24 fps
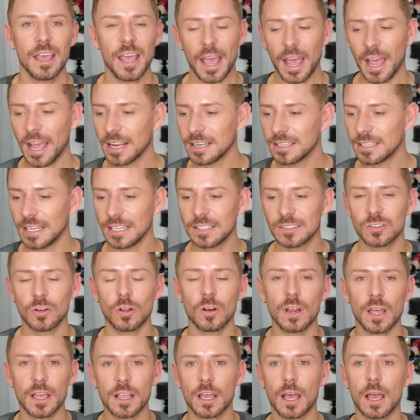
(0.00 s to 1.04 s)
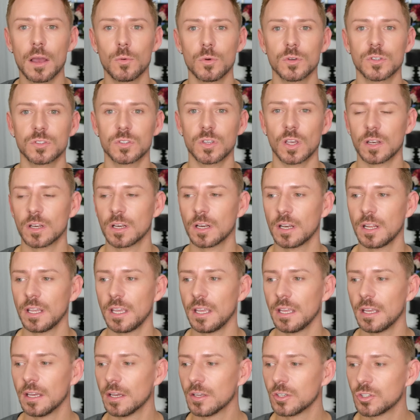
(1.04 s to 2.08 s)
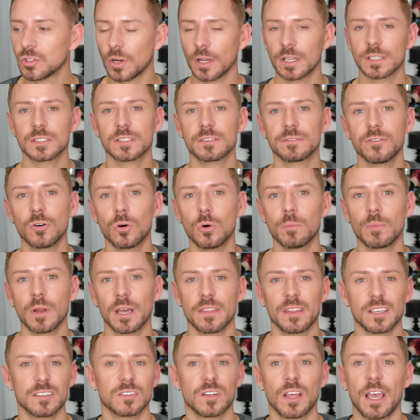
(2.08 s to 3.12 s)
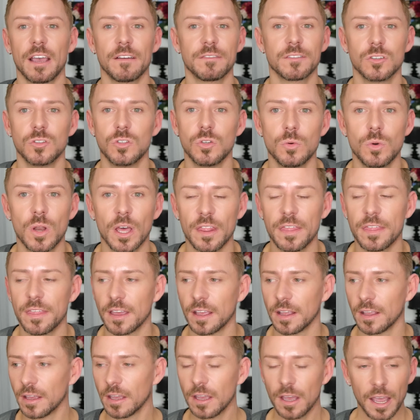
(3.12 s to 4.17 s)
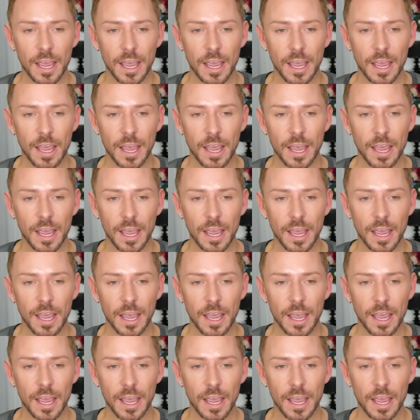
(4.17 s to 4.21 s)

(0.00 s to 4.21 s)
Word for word: And it's not like I was suddenly transformed like this and I have to do nothing.